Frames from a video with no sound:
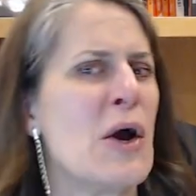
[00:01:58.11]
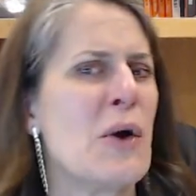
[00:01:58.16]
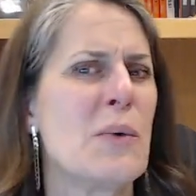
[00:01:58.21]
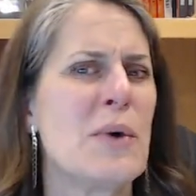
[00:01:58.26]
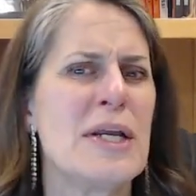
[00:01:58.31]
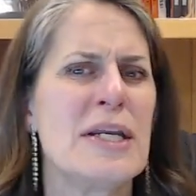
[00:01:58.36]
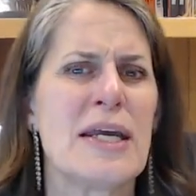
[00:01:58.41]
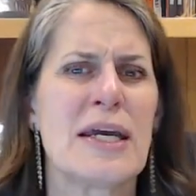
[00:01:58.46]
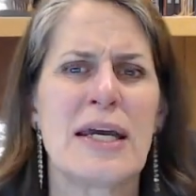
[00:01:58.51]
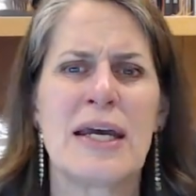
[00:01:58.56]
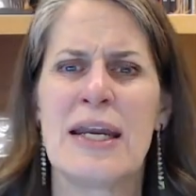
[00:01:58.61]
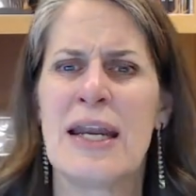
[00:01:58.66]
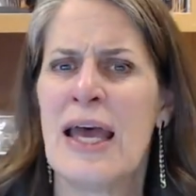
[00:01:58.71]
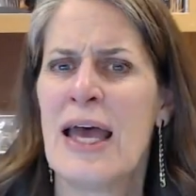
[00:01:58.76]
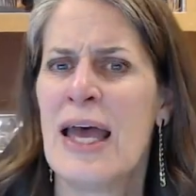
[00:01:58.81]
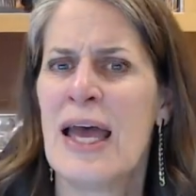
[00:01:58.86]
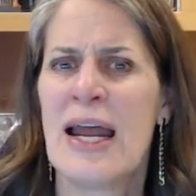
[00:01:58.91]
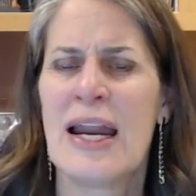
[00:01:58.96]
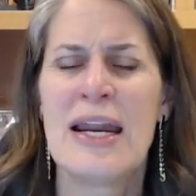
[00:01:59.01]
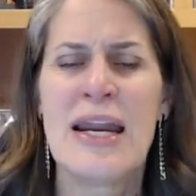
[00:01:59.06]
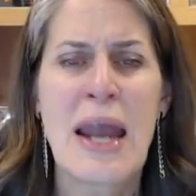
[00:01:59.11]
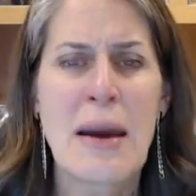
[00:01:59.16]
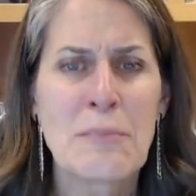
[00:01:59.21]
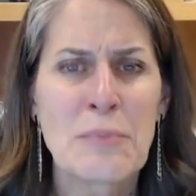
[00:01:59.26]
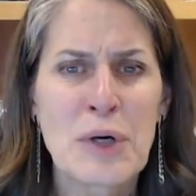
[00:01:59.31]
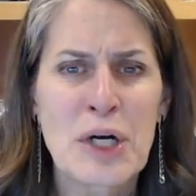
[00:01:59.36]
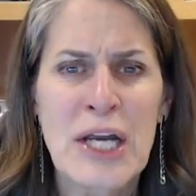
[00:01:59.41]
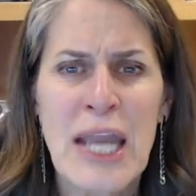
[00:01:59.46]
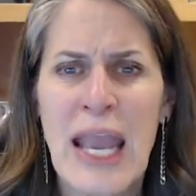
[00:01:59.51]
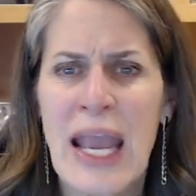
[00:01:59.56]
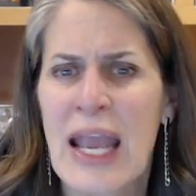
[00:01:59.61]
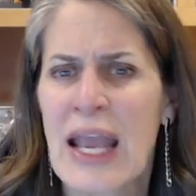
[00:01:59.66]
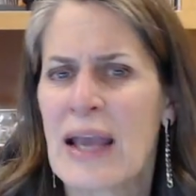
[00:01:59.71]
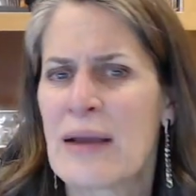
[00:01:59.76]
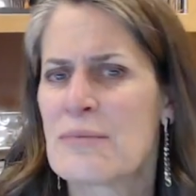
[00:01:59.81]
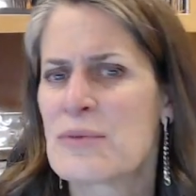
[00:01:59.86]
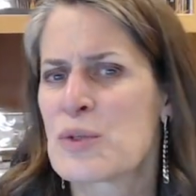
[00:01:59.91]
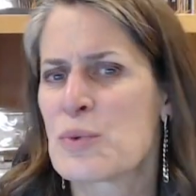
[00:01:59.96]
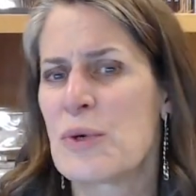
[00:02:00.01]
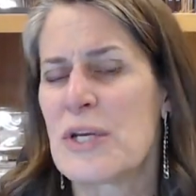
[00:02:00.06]
We did number
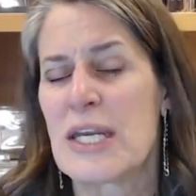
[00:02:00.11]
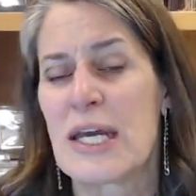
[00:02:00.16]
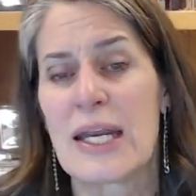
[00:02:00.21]
games.